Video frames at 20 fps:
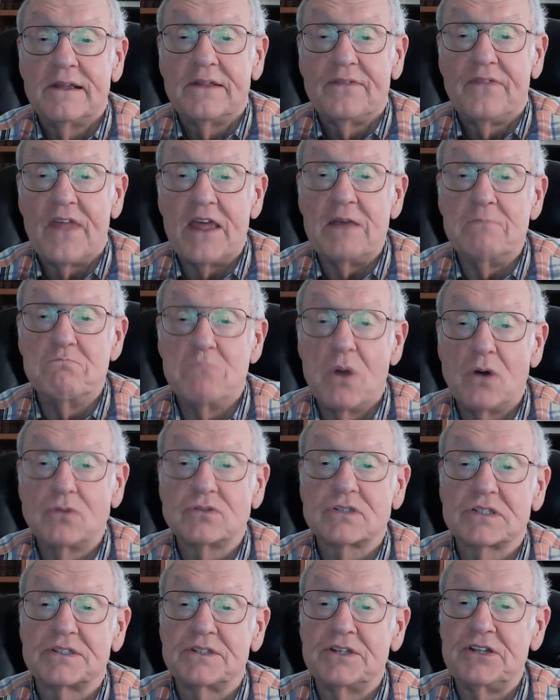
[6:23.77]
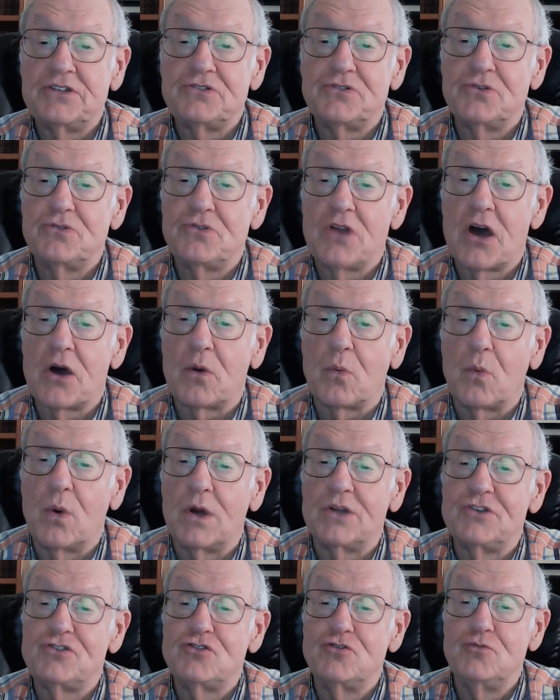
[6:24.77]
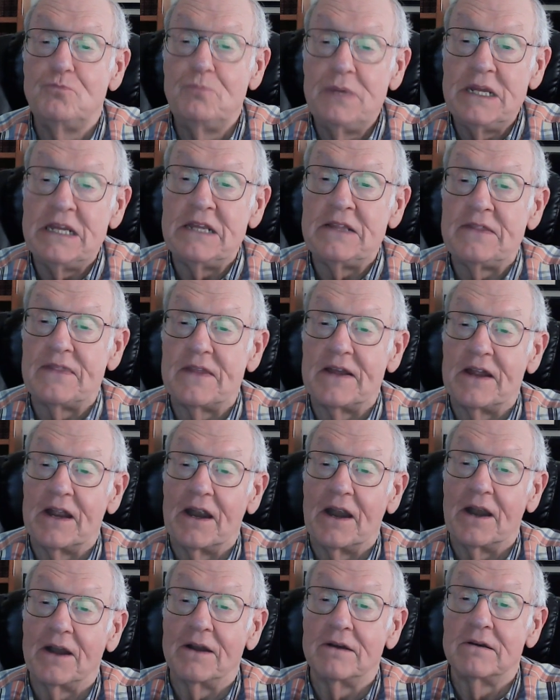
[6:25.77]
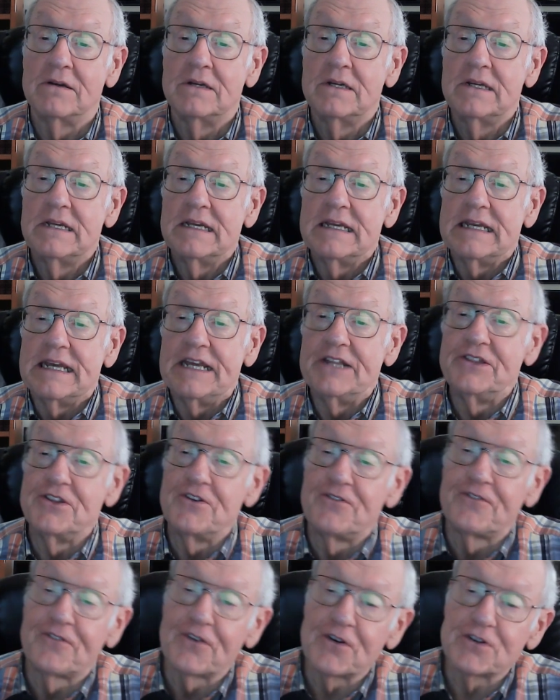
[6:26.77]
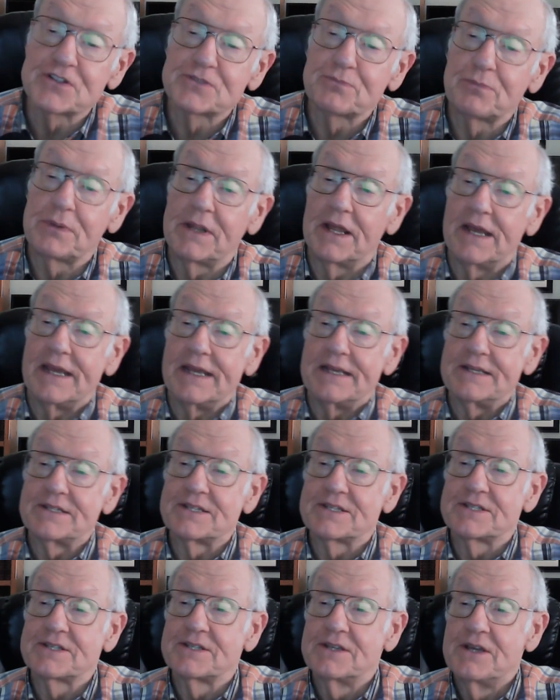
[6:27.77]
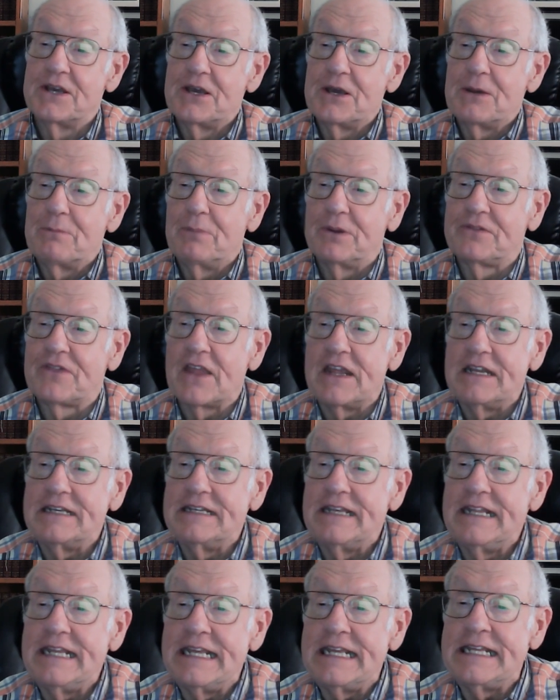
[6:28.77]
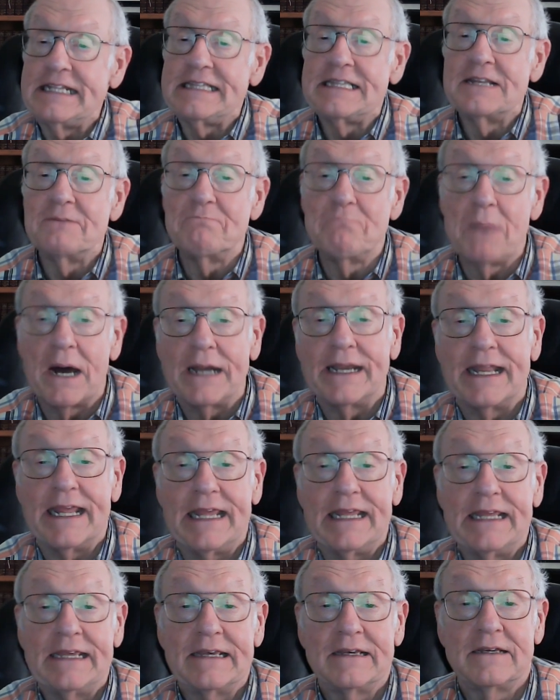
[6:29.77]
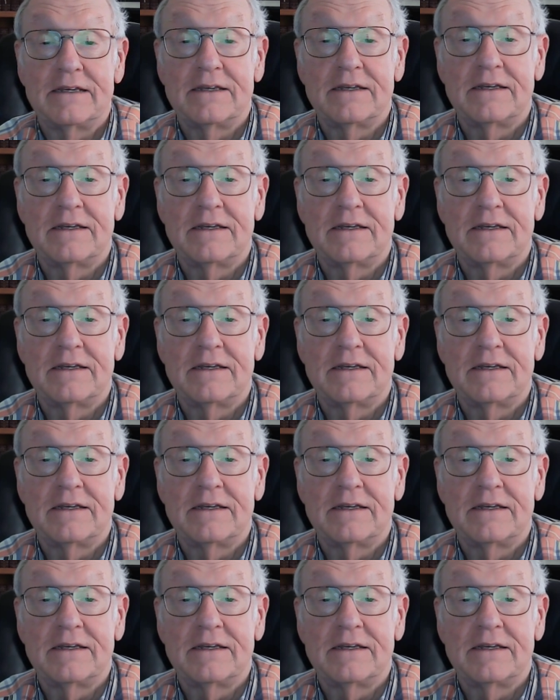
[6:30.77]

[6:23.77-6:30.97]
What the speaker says: They mostly do not want to be there in the first place, but they need the money.